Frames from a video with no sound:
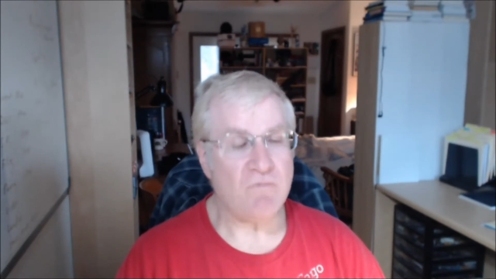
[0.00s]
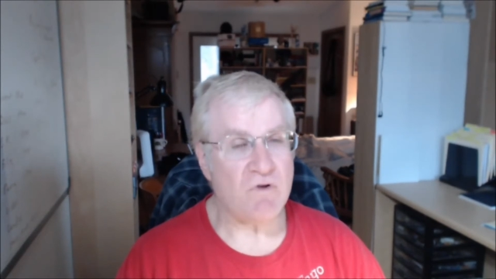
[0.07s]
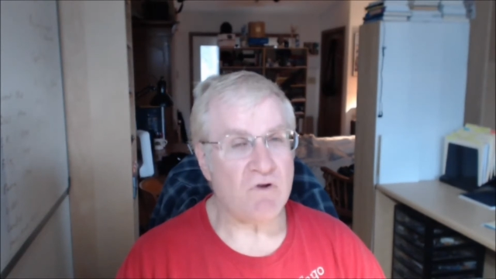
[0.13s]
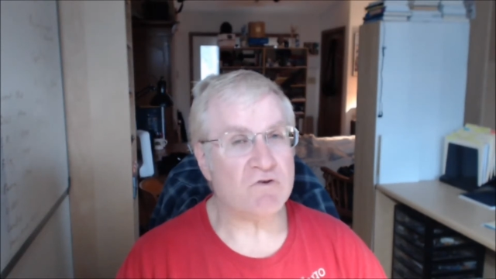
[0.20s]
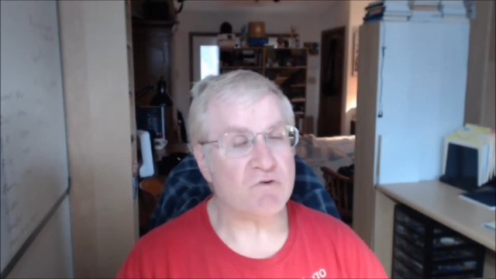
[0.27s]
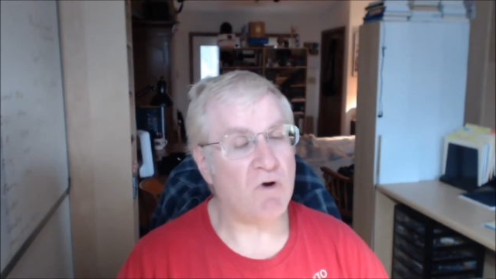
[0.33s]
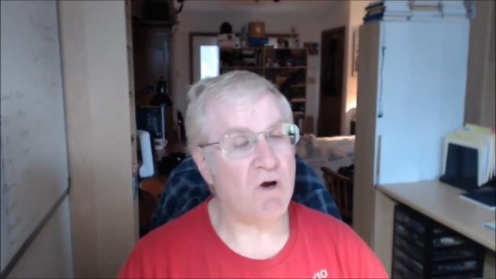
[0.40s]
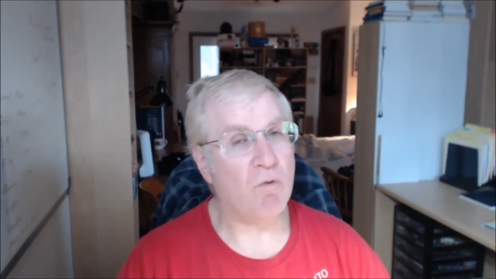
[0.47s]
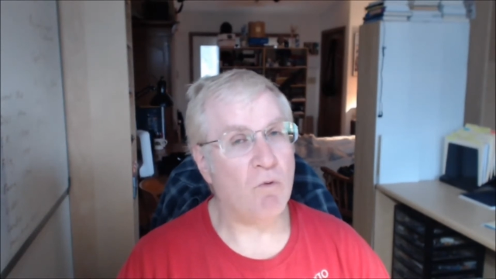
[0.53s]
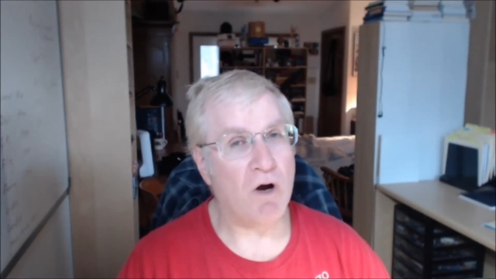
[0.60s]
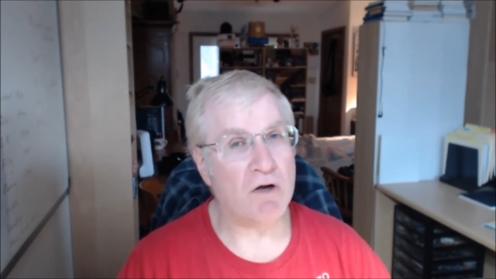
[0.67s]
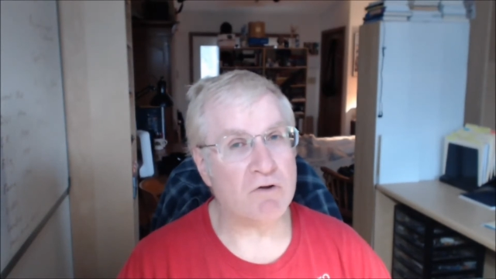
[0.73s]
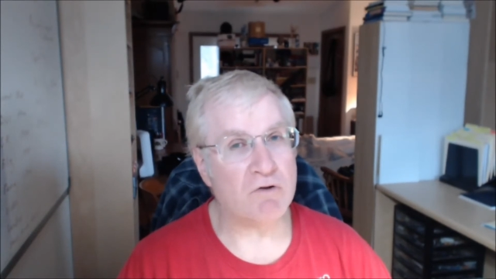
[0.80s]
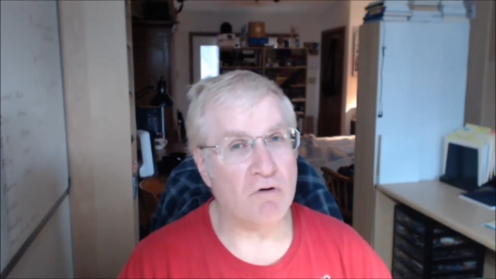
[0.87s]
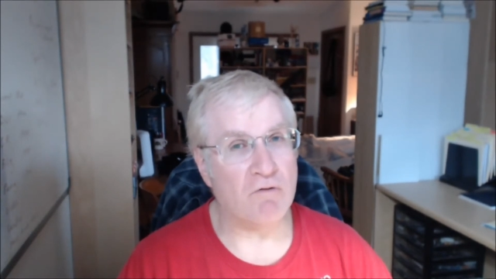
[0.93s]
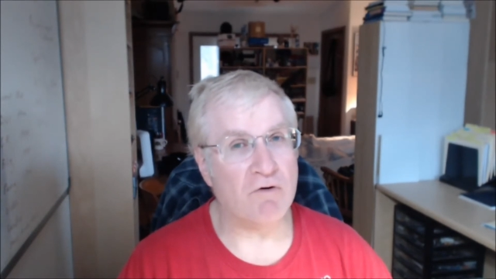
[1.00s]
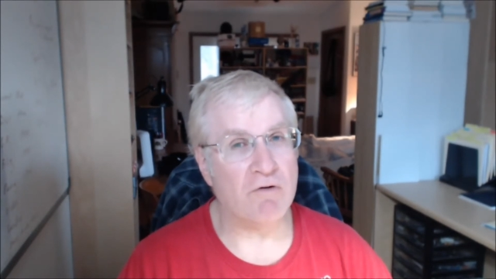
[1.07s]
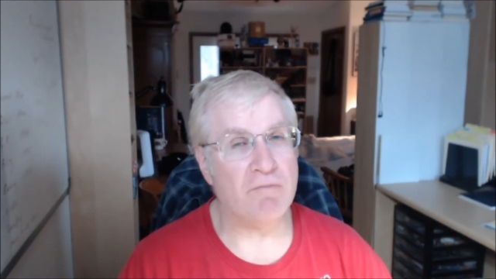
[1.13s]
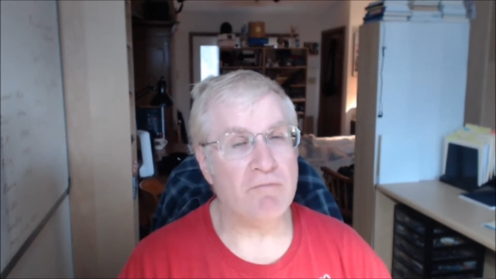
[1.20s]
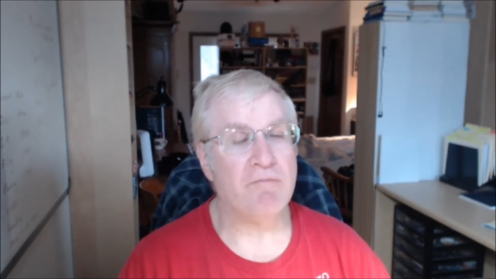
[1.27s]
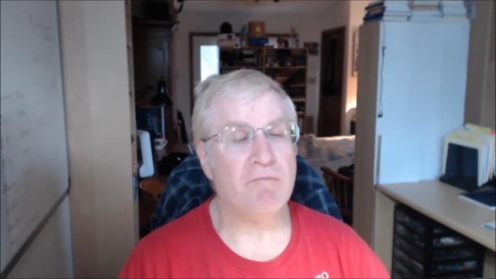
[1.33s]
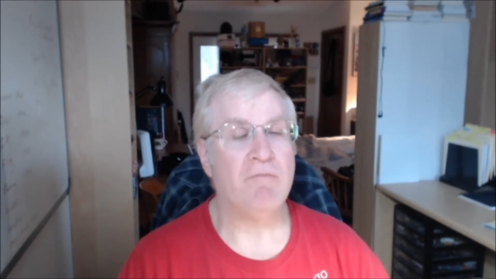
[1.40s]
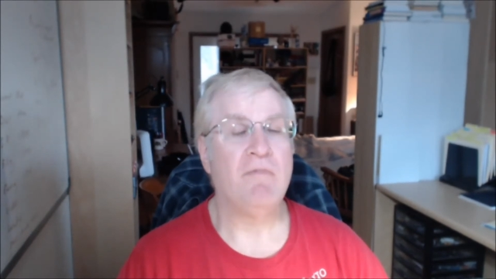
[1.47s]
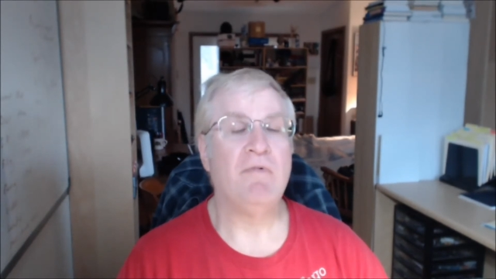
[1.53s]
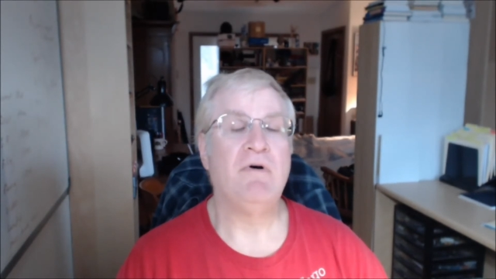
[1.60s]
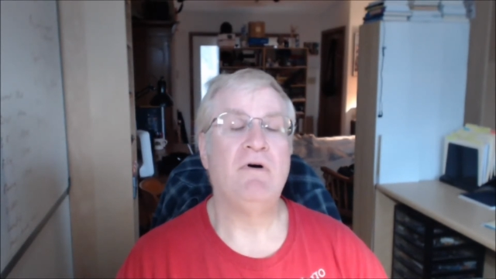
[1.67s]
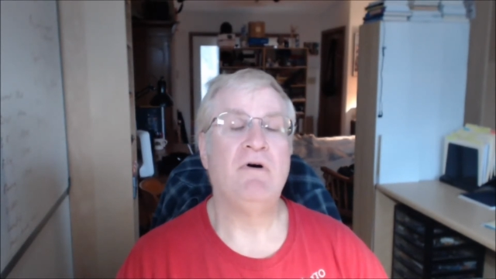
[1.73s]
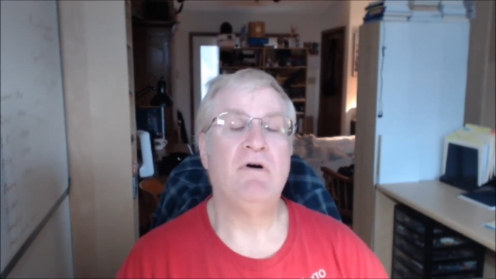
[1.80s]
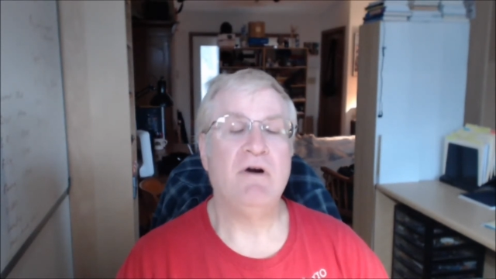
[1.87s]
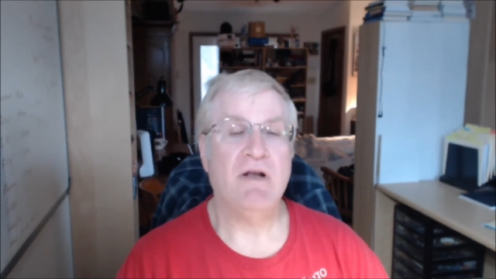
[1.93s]
So I walked over,
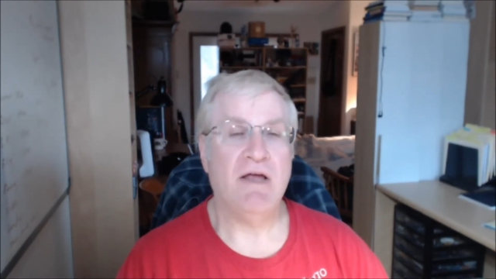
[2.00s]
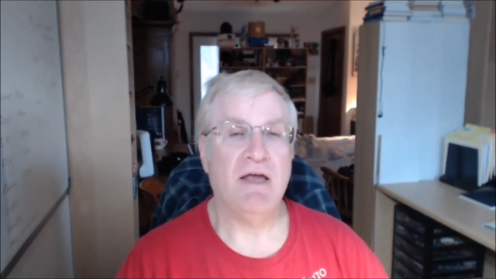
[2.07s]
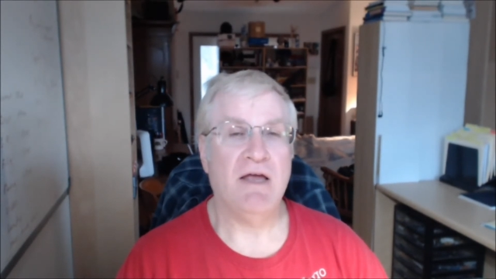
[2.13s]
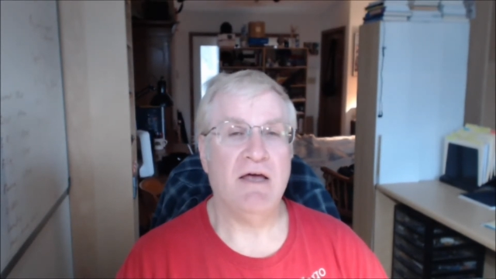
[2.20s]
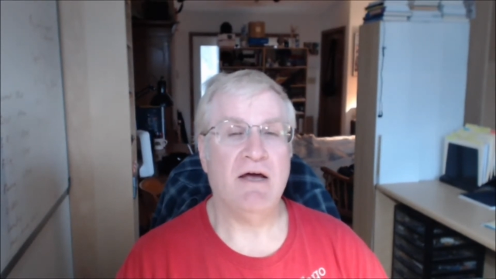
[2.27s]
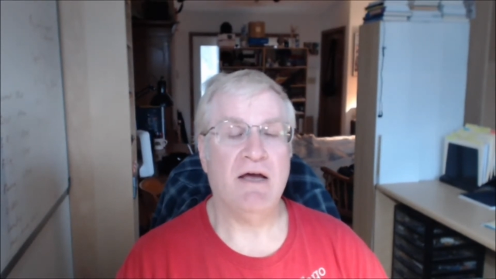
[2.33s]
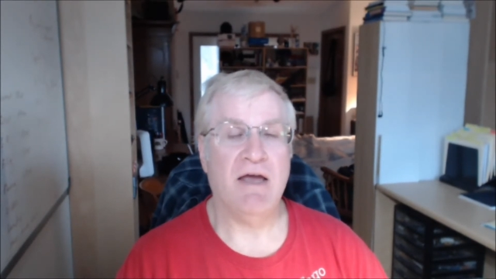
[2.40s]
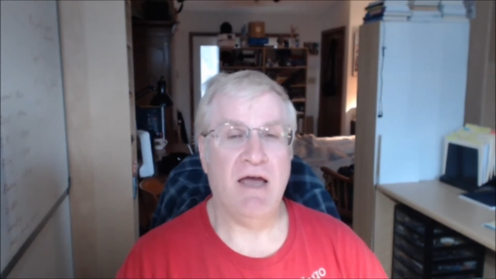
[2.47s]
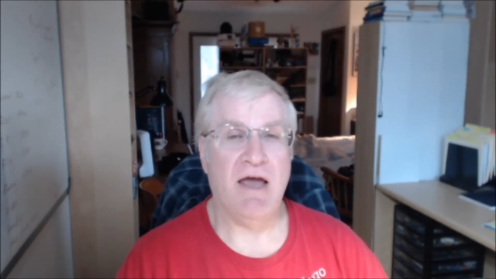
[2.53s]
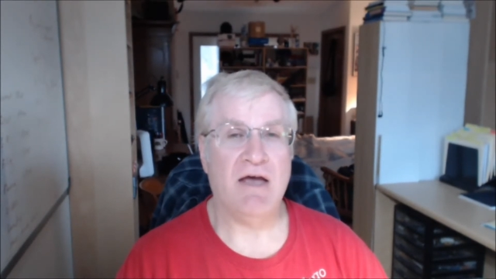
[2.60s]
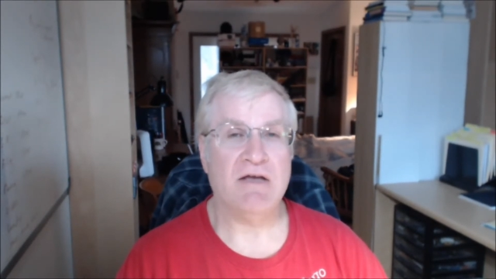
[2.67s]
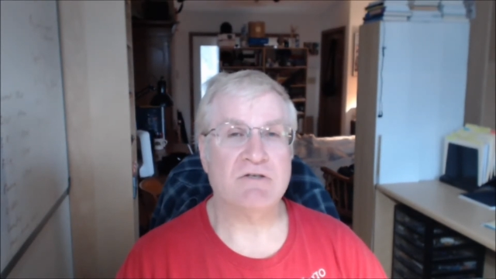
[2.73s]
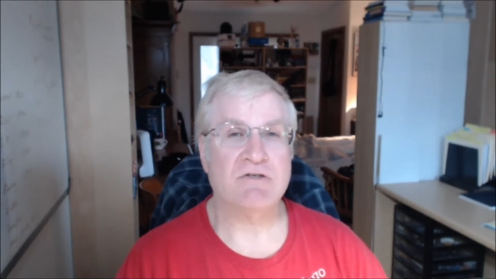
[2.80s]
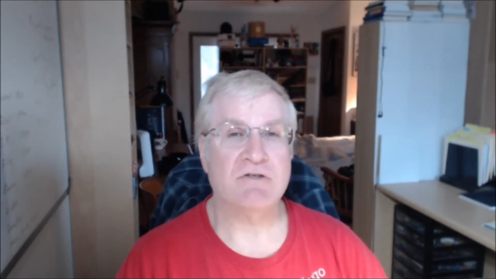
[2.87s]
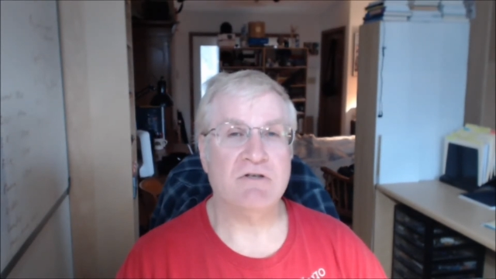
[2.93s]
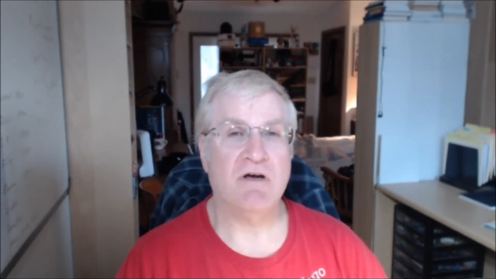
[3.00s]
and I asked,